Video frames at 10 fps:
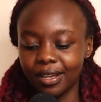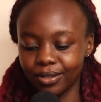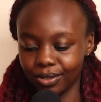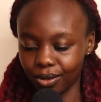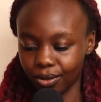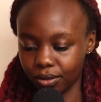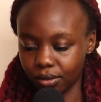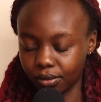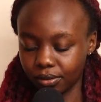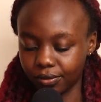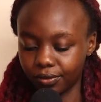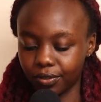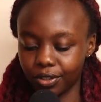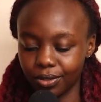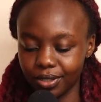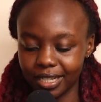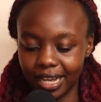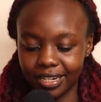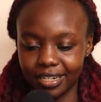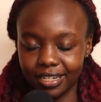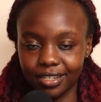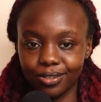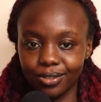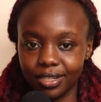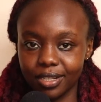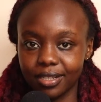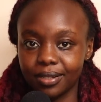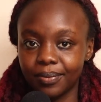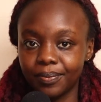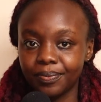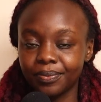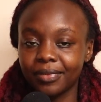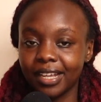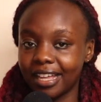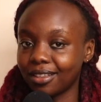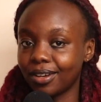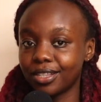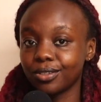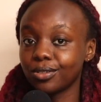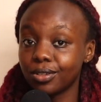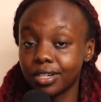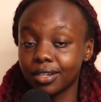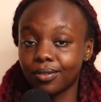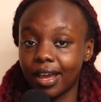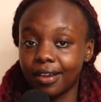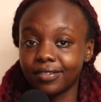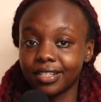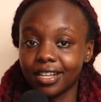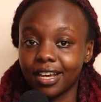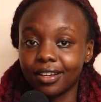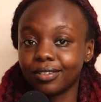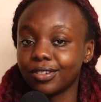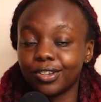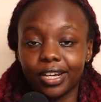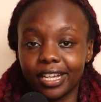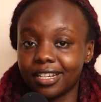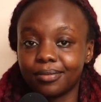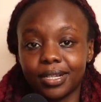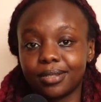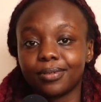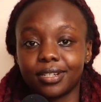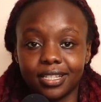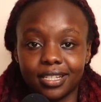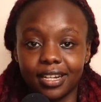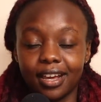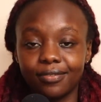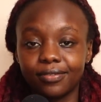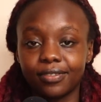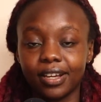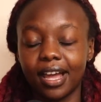So, for those countries, those are the ones you don't require a visa. Your Kenyan passport is enough.